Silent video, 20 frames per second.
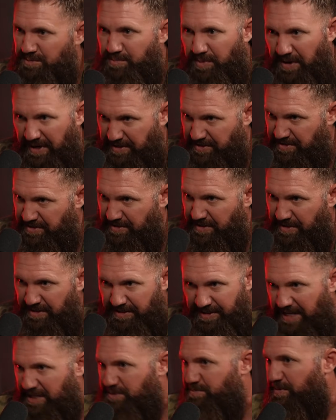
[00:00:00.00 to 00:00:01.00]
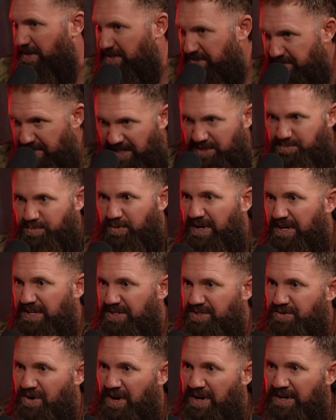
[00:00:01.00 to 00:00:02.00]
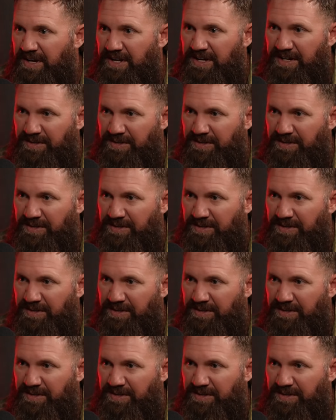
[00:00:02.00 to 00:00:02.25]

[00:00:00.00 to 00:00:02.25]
next place, next place, right?